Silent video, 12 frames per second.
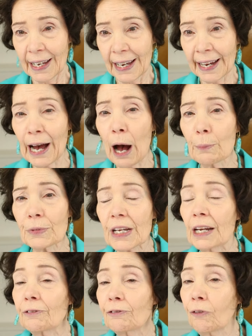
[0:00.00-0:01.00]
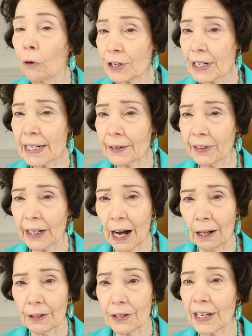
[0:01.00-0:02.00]
It comes in 14 different
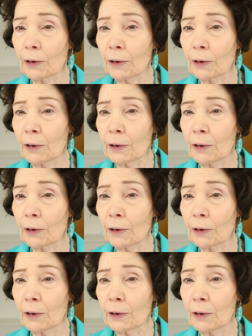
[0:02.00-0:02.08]
colors,